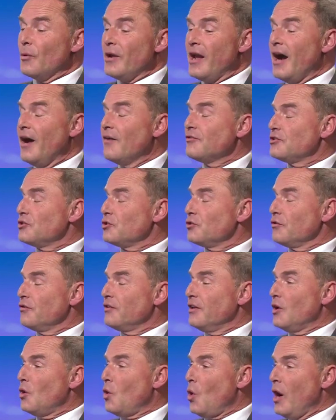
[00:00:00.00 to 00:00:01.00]
we have to sort of
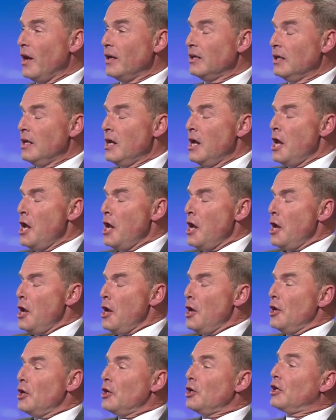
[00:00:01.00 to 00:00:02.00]
think quite
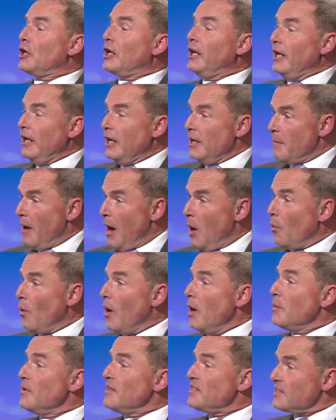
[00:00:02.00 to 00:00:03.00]
clearly about
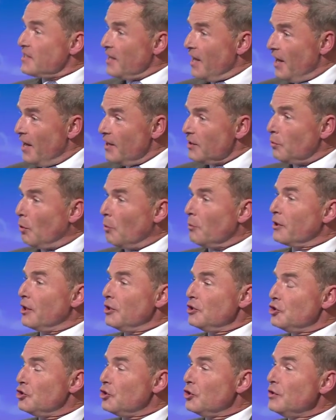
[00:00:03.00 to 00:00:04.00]
where we stand and what we're
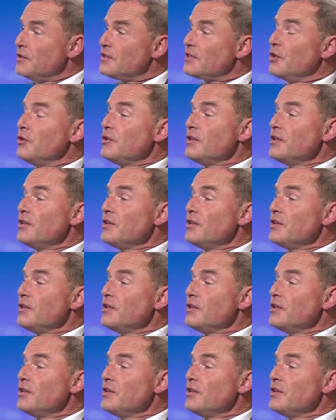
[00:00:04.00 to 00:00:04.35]
going to do. So,